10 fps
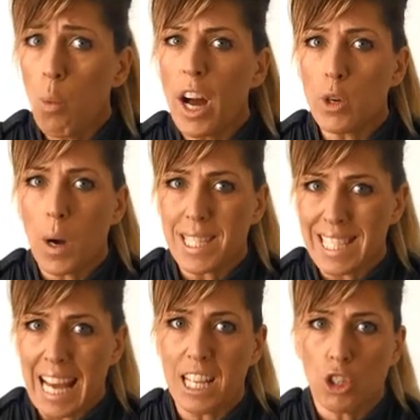Why do I
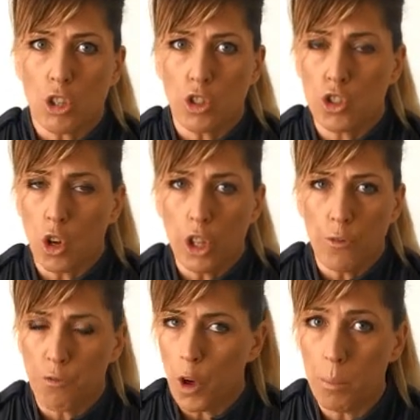stand so
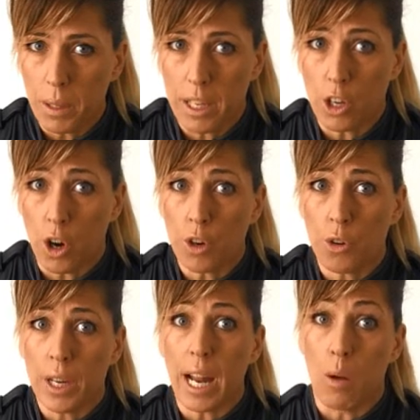solid, firmly in
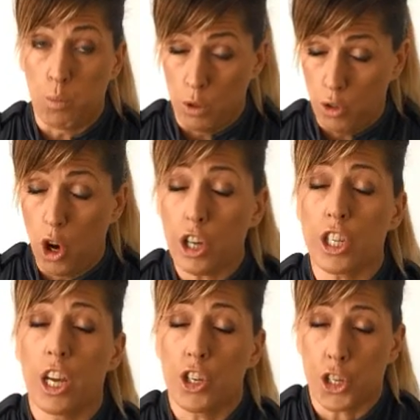concrete and will
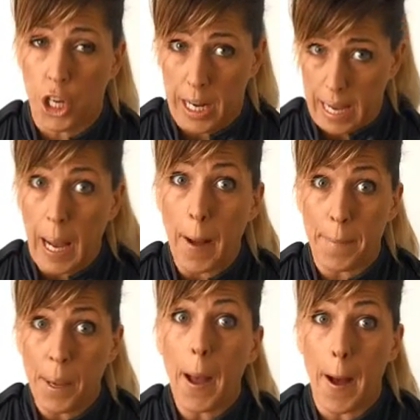not shut
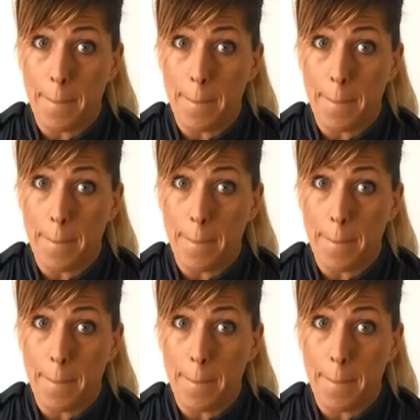up